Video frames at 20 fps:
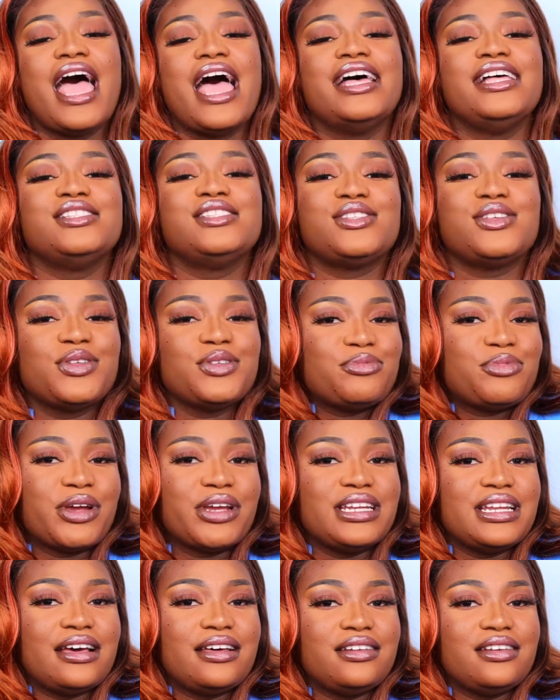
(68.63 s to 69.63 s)
And so the
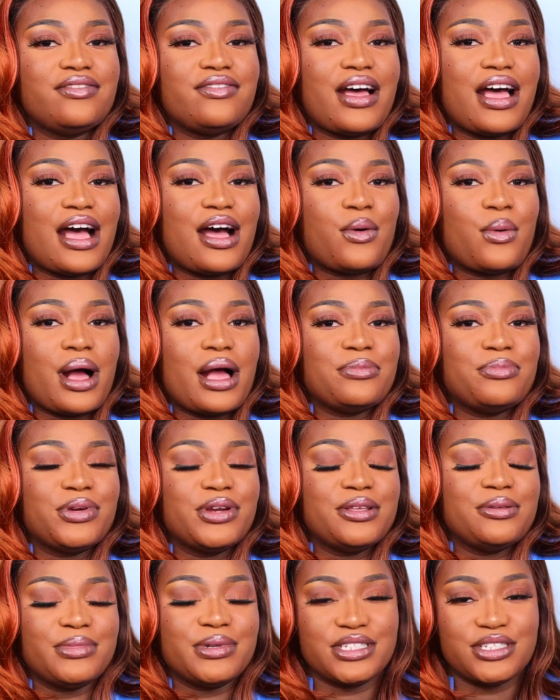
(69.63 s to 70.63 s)
breakdown of how I
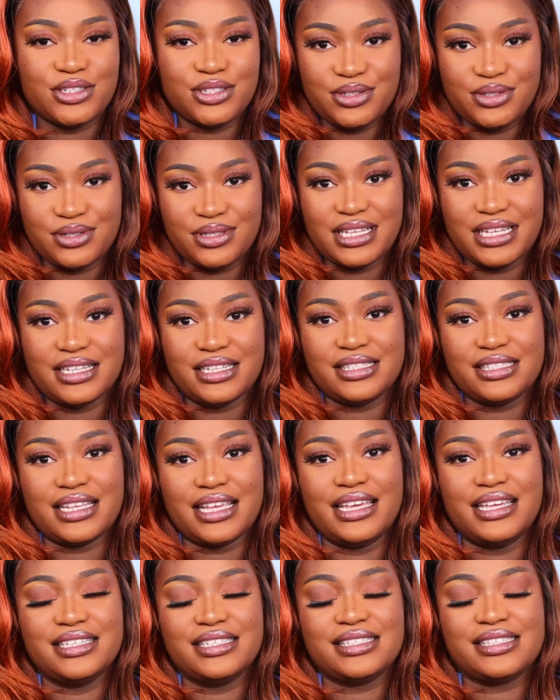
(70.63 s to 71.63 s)
pretty much do these
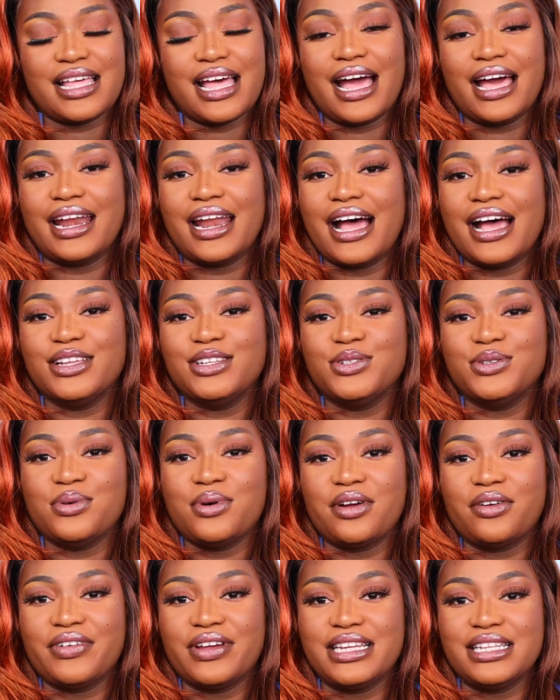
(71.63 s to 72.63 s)
is that I do
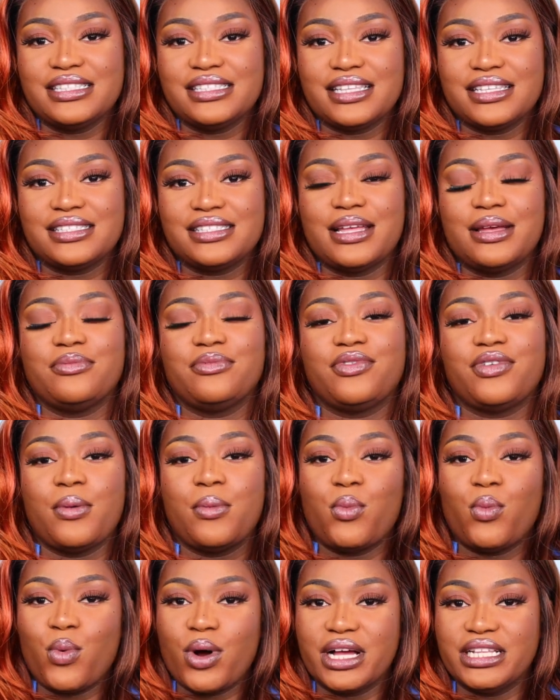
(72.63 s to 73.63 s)
a rating system
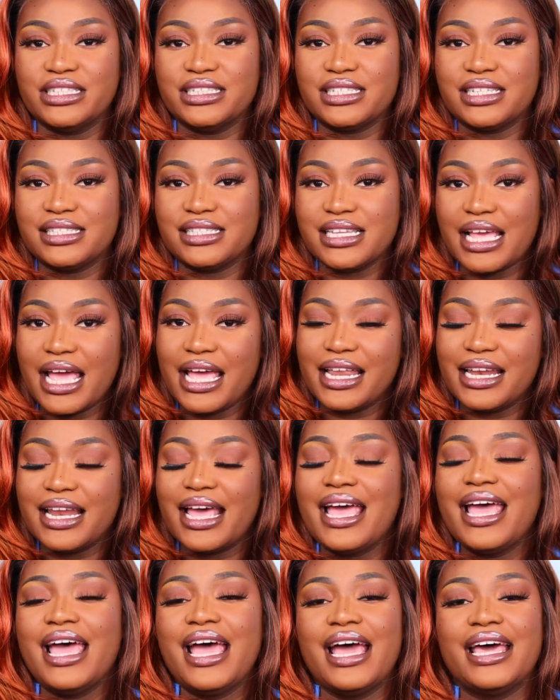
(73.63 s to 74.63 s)
from 1 to 10
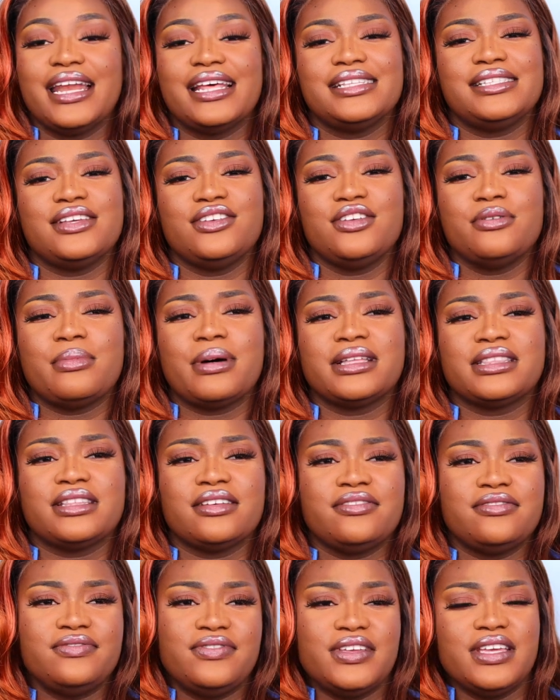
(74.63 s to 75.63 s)
and I tell you about
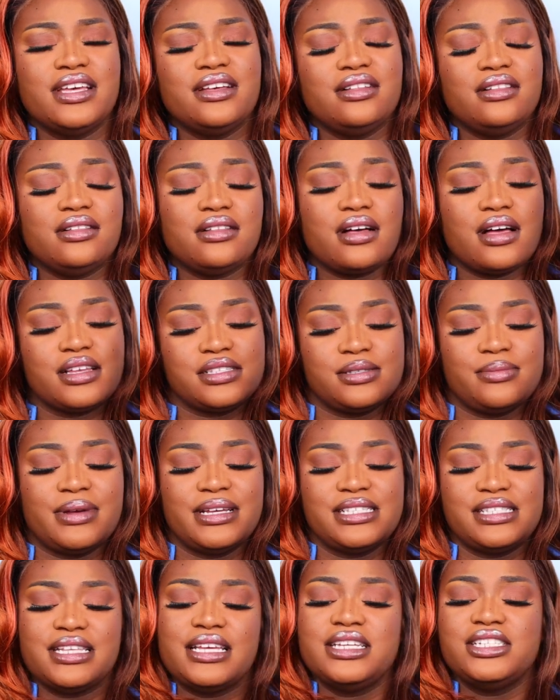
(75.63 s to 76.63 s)
the feel,
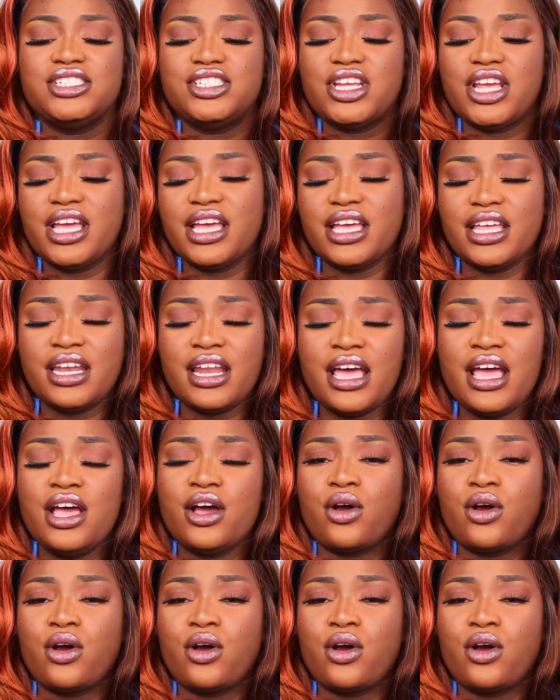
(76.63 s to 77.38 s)
customization,